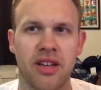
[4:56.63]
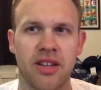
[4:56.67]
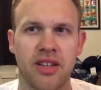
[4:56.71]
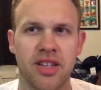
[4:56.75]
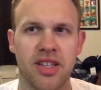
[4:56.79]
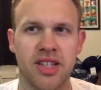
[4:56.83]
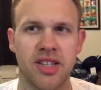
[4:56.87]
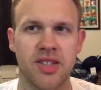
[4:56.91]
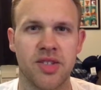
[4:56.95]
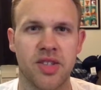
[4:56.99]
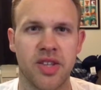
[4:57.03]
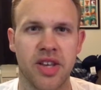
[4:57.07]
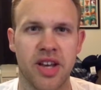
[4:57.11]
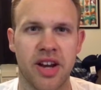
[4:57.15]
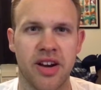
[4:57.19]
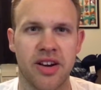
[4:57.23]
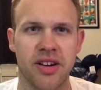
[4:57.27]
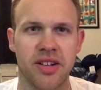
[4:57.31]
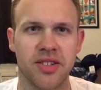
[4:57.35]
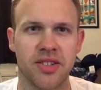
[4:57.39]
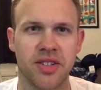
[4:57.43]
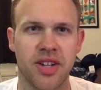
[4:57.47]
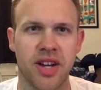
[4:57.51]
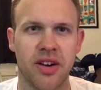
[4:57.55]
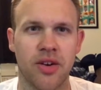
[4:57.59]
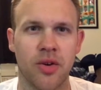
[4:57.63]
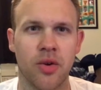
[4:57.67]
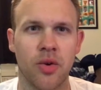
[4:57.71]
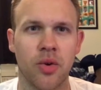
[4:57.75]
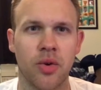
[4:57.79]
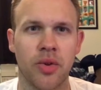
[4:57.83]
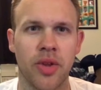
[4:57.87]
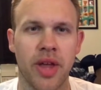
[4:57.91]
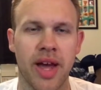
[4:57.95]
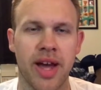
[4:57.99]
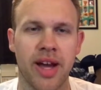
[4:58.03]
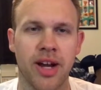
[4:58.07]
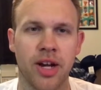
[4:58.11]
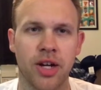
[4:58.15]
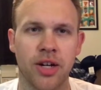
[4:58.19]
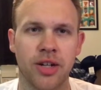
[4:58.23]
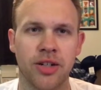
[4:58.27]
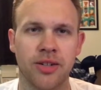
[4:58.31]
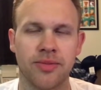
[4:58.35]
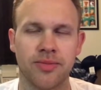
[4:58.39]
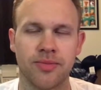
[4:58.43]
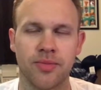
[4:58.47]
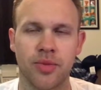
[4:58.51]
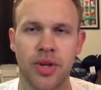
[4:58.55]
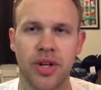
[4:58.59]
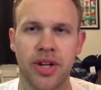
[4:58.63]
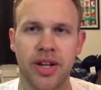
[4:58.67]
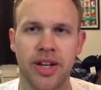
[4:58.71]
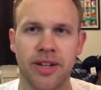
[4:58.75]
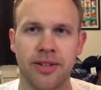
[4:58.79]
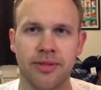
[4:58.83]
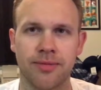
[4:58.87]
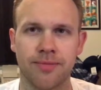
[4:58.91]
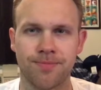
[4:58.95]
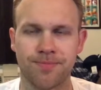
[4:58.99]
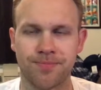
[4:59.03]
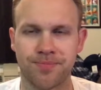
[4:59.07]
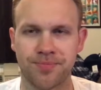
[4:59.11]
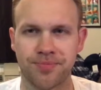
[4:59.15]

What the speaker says: he's there, and he's kind of old and haggard and whatnot.